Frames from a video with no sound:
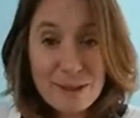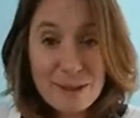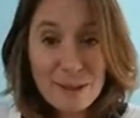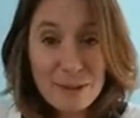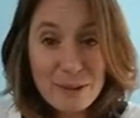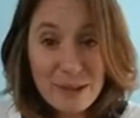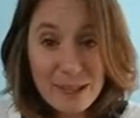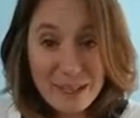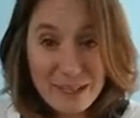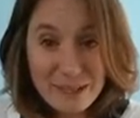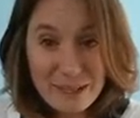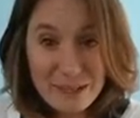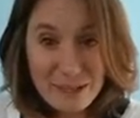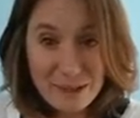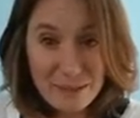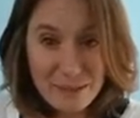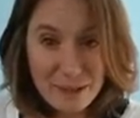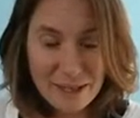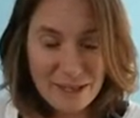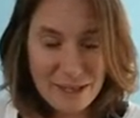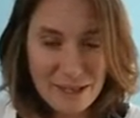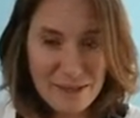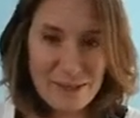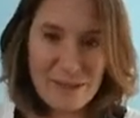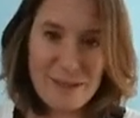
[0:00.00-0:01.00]
So thanks so
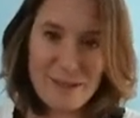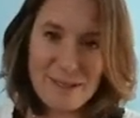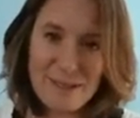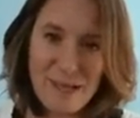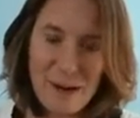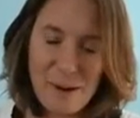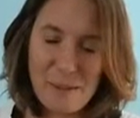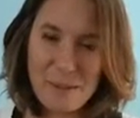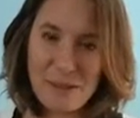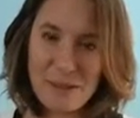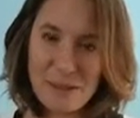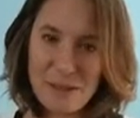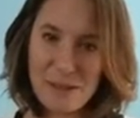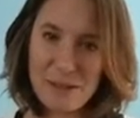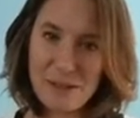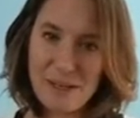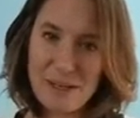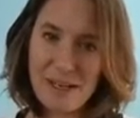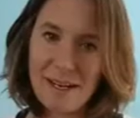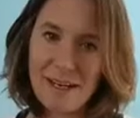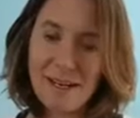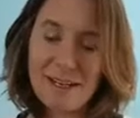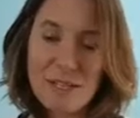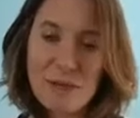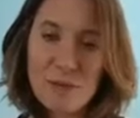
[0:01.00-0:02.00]
much for this
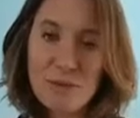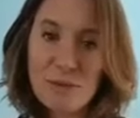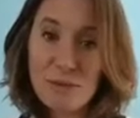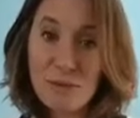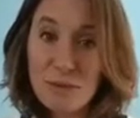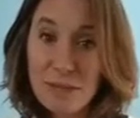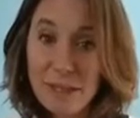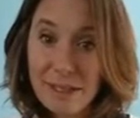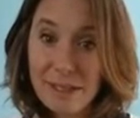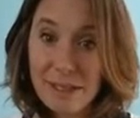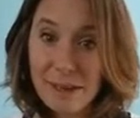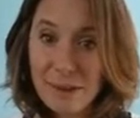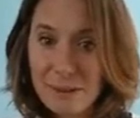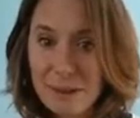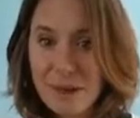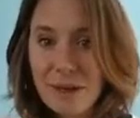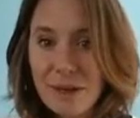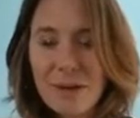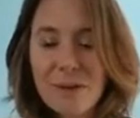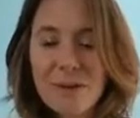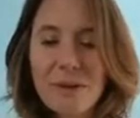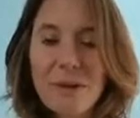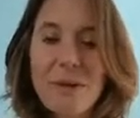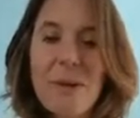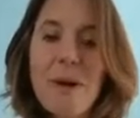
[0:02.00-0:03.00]
opportunity to really
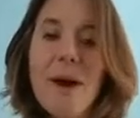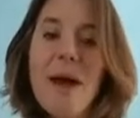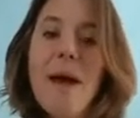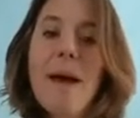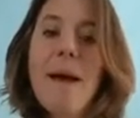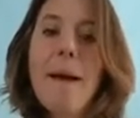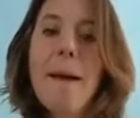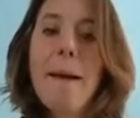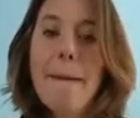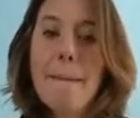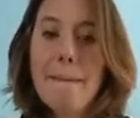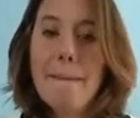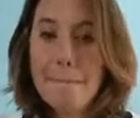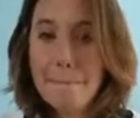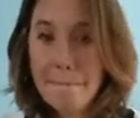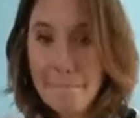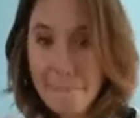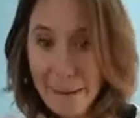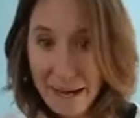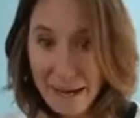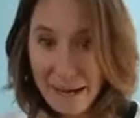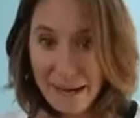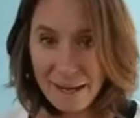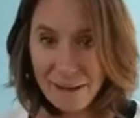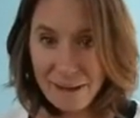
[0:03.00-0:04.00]
work through
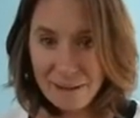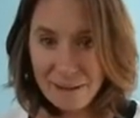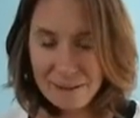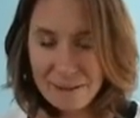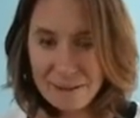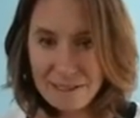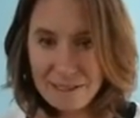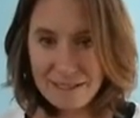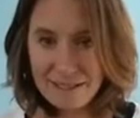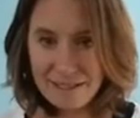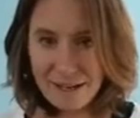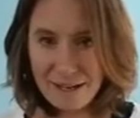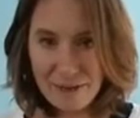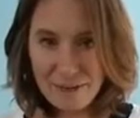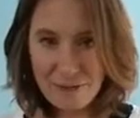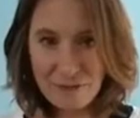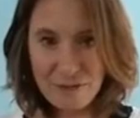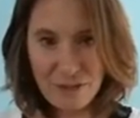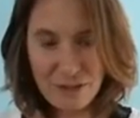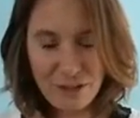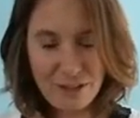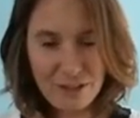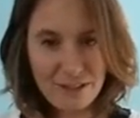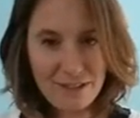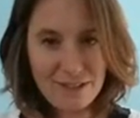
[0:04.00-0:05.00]
my own
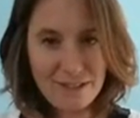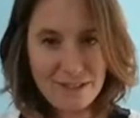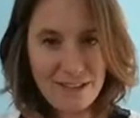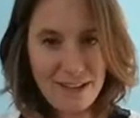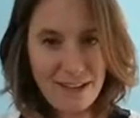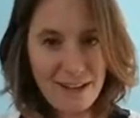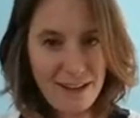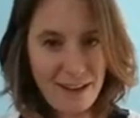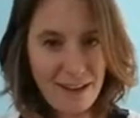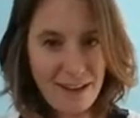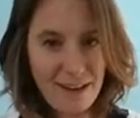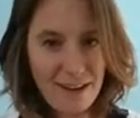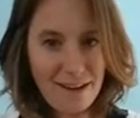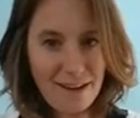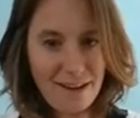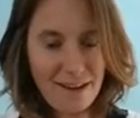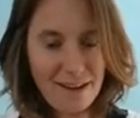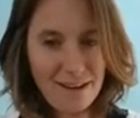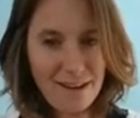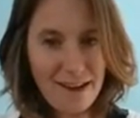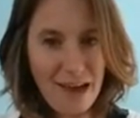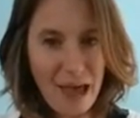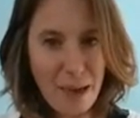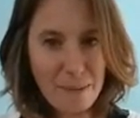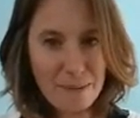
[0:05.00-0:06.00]
discomfort,
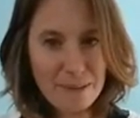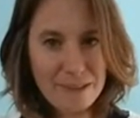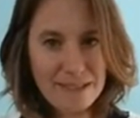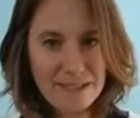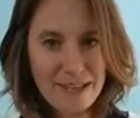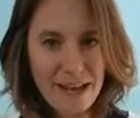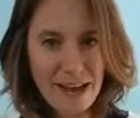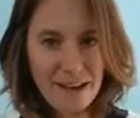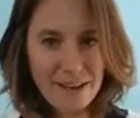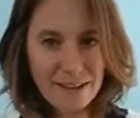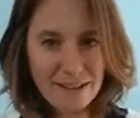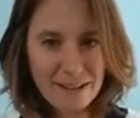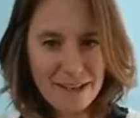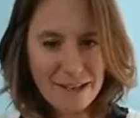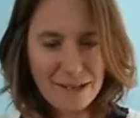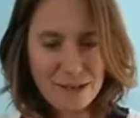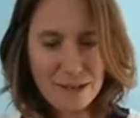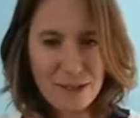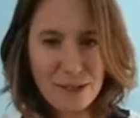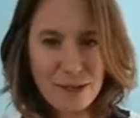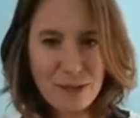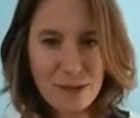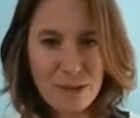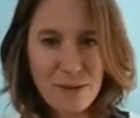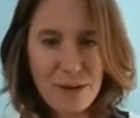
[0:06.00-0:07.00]
and happy Saturday
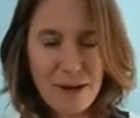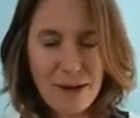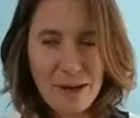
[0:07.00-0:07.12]
to you.